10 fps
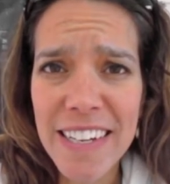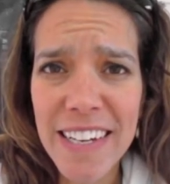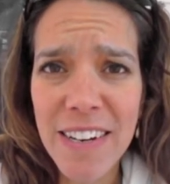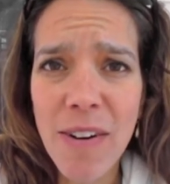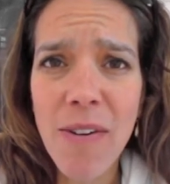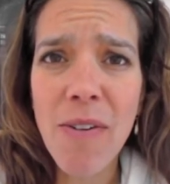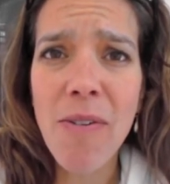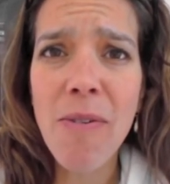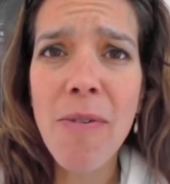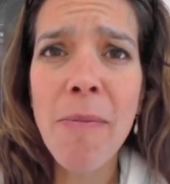And
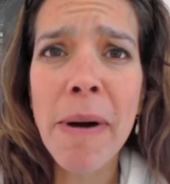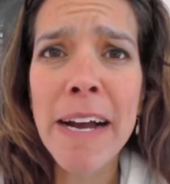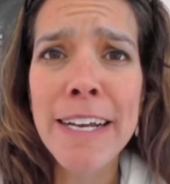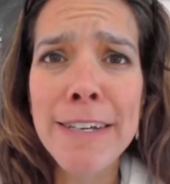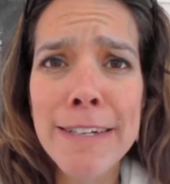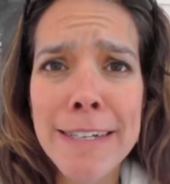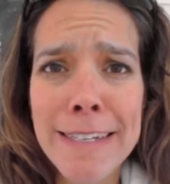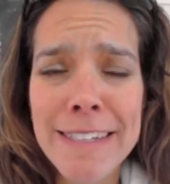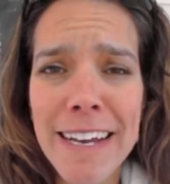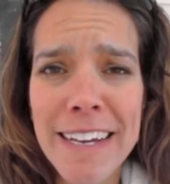oh my
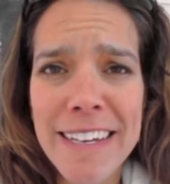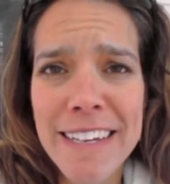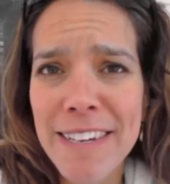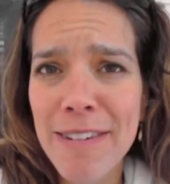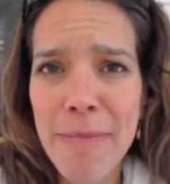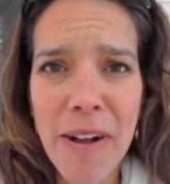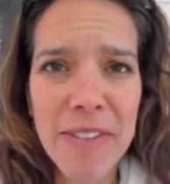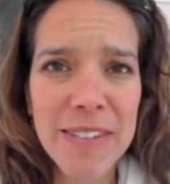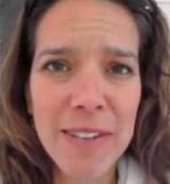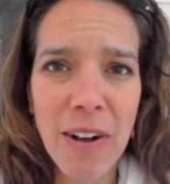goodness, I hear about
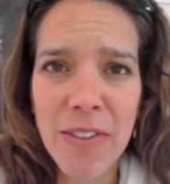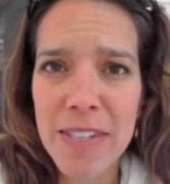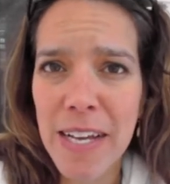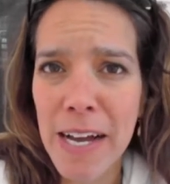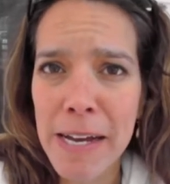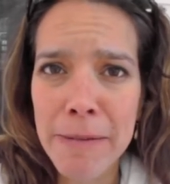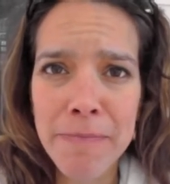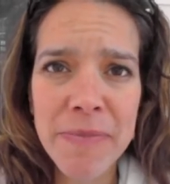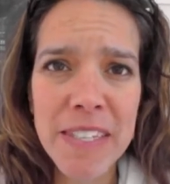this all the time.